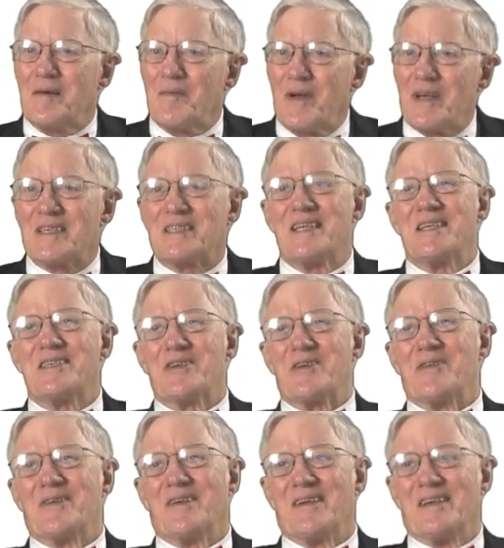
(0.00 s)
pay attention
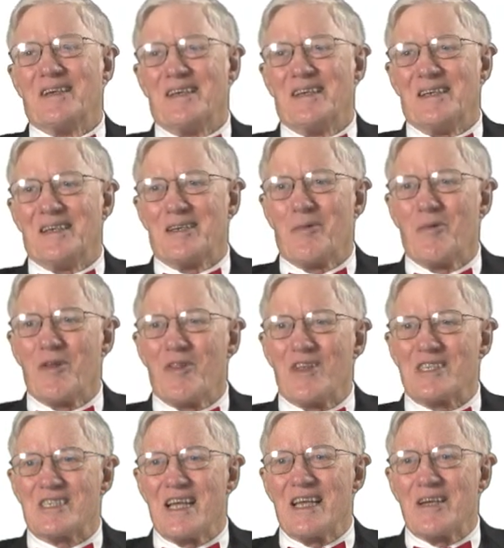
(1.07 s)
to what the
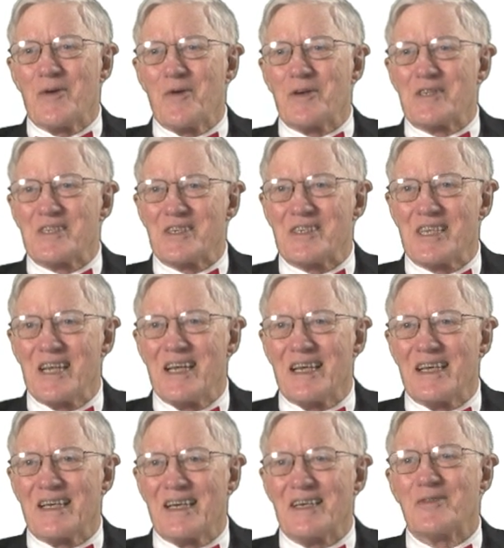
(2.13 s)
state courts are
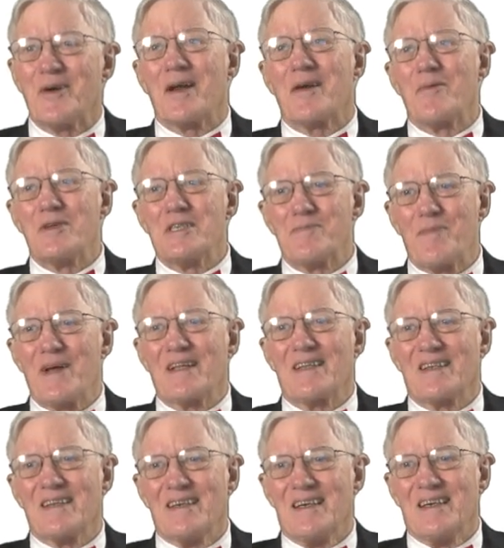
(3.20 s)
saying and try to respect
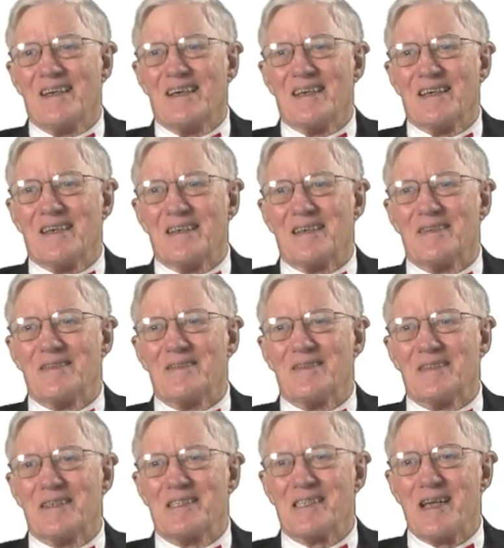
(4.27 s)

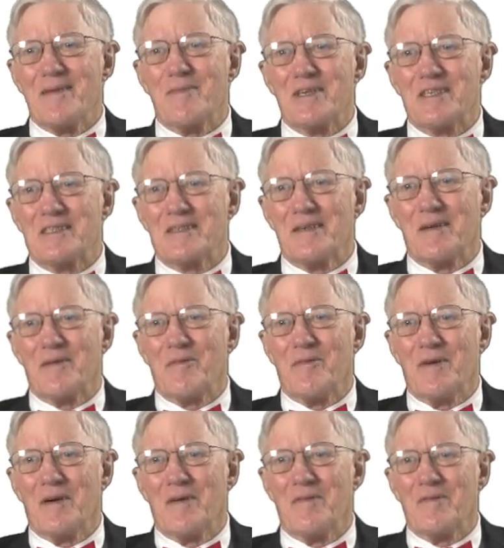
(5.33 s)
the statements
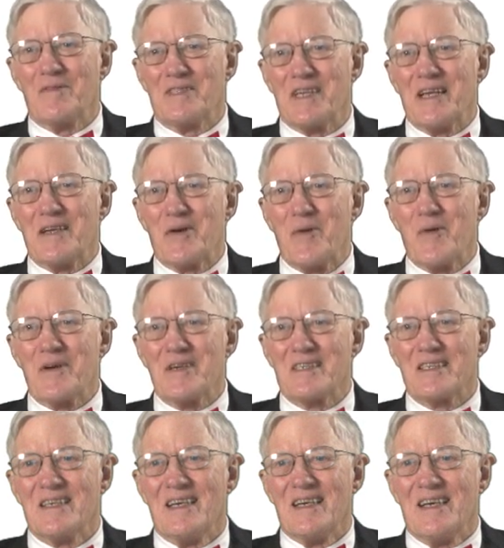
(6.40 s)
of state courts.
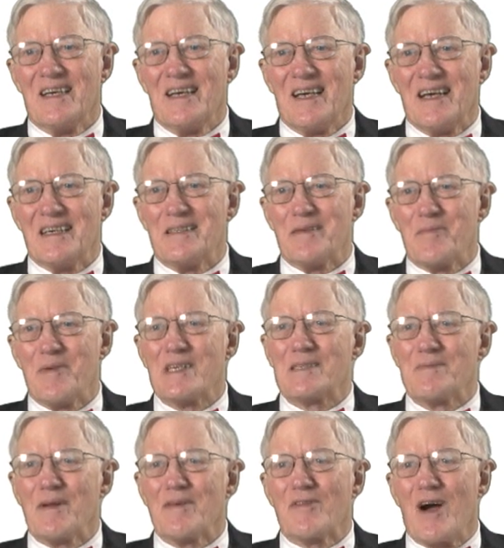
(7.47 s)
And the
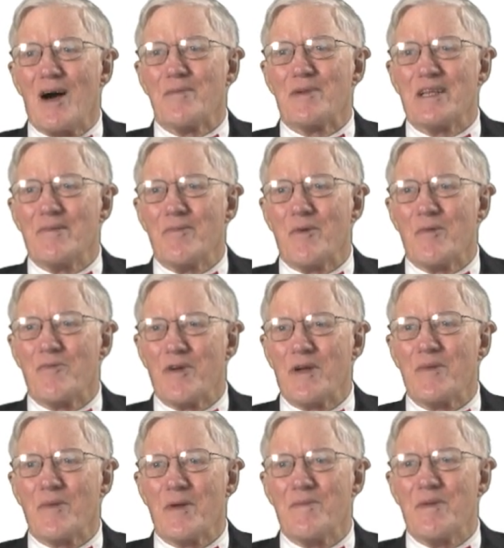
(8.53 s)
principle of comity will
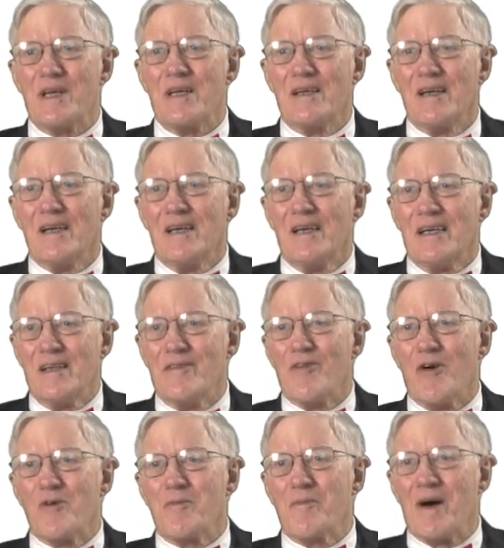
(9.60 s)
frequently be
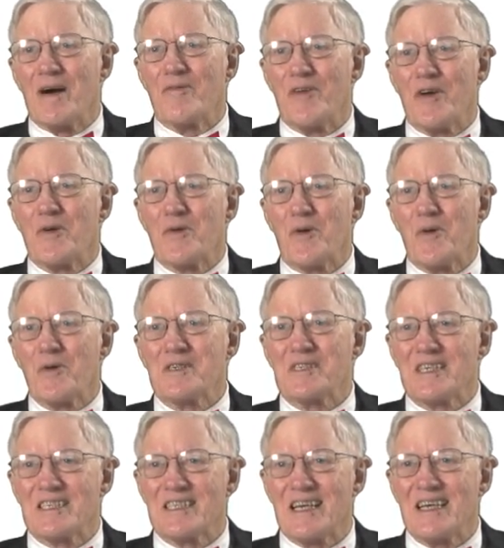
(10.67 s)
invoked by federal courts
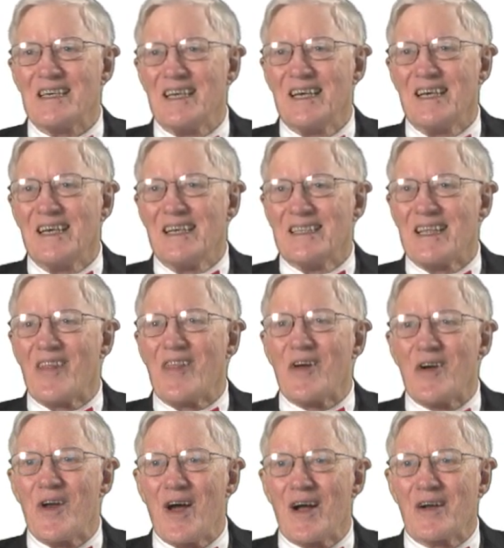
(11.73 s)
to say that
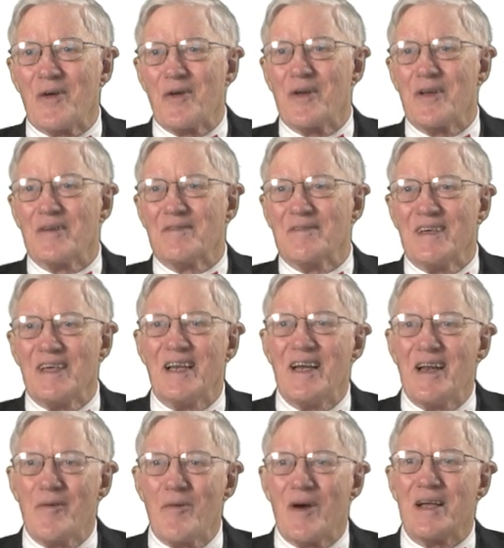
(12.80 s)
they're not going to in
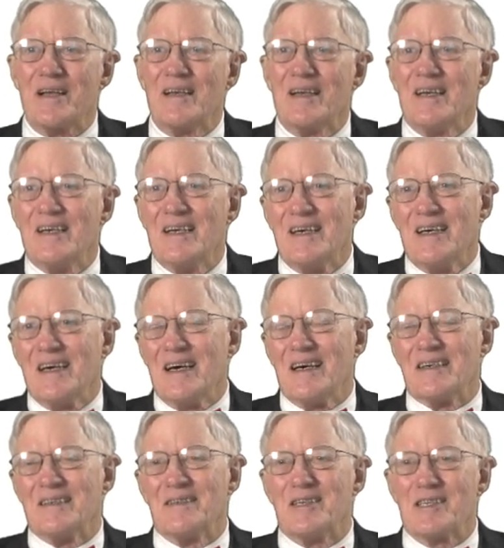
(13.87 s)
any way
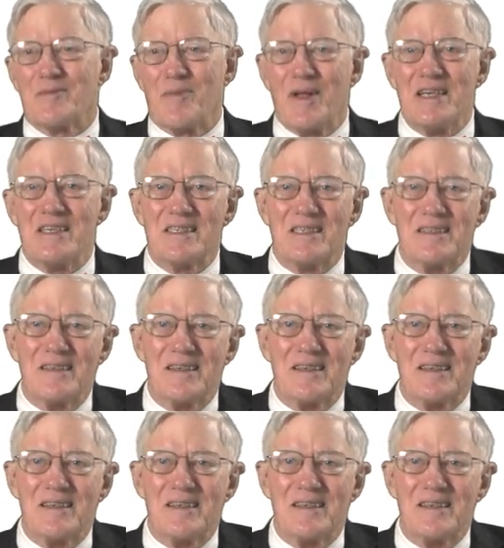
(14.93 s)
displace